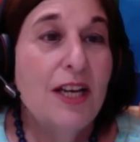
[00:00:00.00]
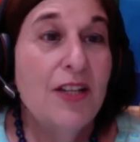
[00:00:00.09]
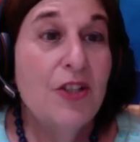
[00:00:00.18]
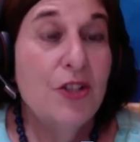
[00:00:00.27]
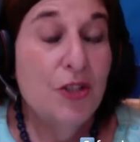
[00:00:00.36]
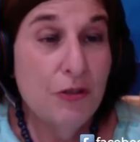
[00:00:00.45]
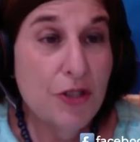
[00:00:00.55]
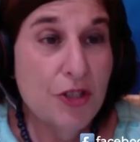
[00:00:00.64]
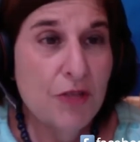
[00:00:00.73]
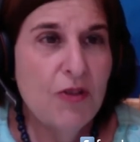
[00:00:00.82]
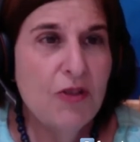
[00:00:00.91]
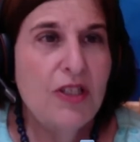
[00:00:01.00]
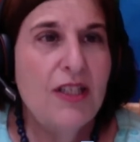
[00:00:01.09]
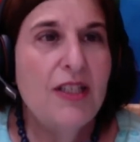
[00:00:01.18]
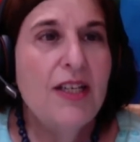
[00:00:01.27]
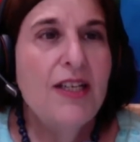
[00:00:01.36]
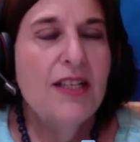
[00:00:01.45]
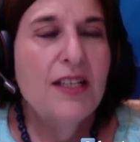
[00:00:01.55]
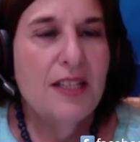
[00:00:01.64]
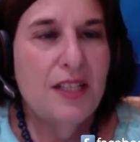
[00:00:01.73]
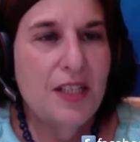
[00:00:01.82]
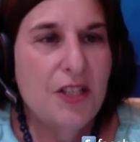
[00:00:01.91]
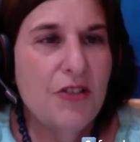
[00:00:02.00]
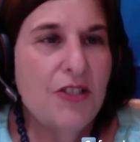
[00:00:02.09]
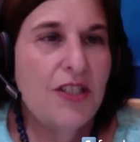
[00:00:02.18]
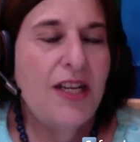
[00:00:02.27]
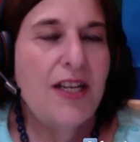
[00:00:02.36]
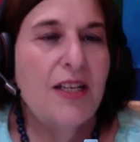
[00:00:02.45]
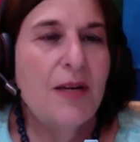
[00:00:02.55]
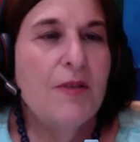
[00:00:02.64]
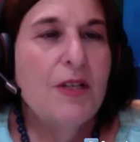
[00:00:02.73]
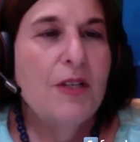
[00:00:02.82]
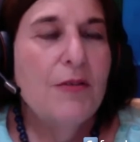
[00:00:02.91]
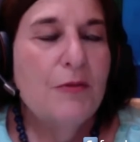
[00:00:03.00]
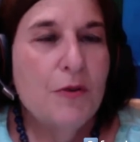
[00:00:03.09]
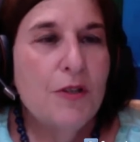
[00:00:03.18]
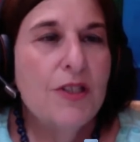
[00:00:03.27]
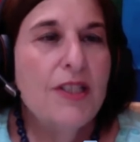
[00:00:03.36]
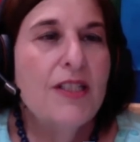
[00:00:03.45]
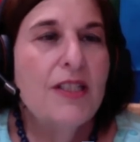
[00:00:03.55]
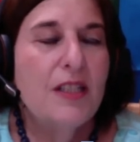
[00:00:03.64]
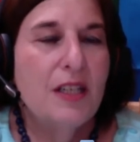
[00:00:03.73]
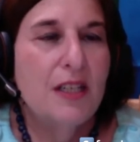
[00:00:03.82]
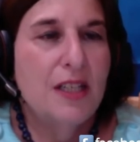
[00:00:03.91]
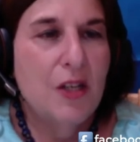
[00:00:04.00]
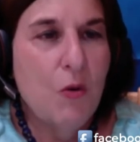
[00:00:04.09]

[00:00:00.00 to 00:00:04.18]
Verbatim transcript: and the Jewish community continue to stand up for this uh,